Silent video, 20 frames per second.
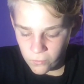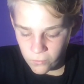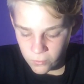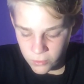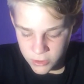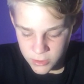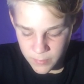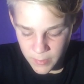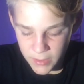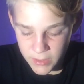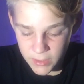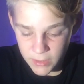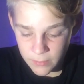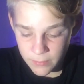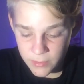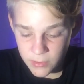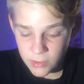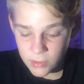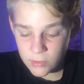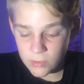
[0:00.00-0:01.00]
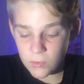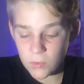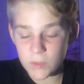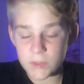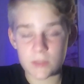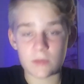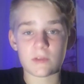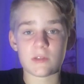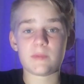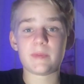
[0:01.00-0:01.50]
We're spending a million
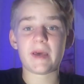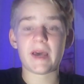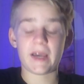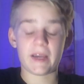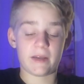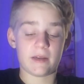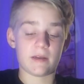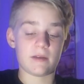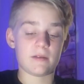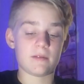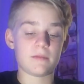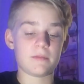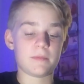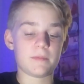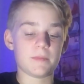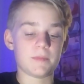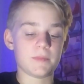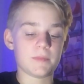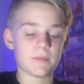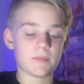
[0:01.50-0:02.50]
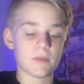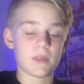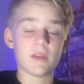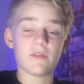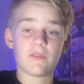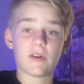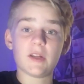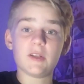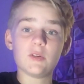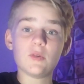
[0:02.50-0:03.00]
coins on this pack.
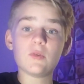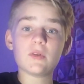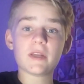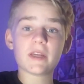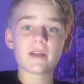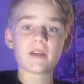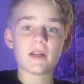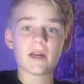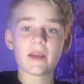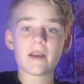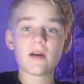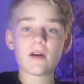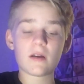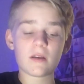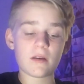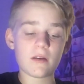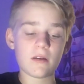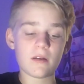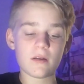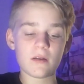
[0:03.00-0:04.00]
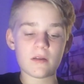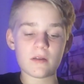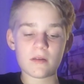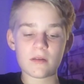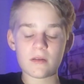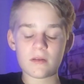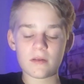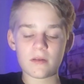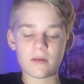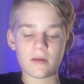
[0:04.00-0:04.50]
If I don't get an icon,
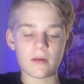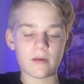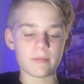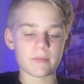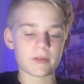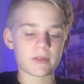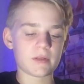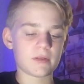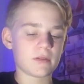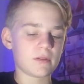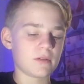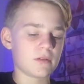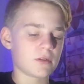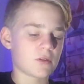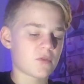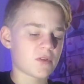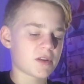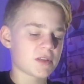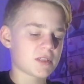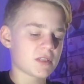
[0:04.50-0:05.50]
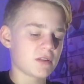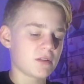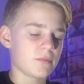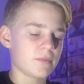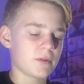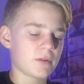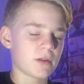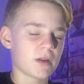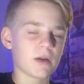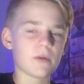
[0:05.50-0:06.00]
I'm gonna quick sell a
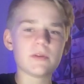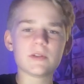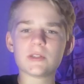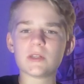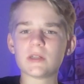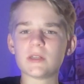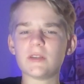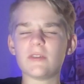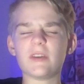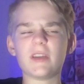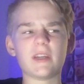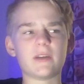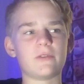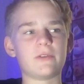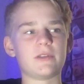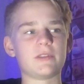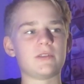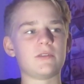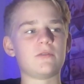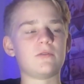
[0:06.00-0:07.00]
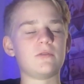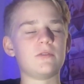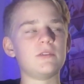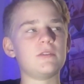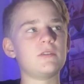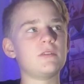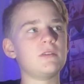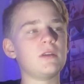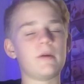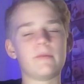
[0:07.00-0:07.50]
million. I wish you can't quick sell
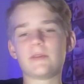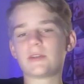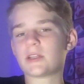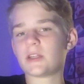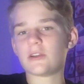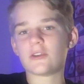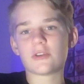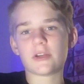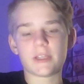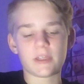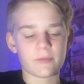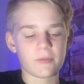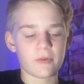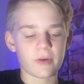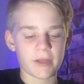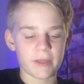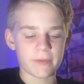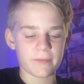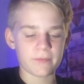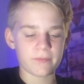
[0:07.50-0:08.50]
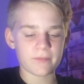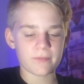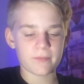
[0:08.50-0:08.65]
coins. I'm just gonna trade them away.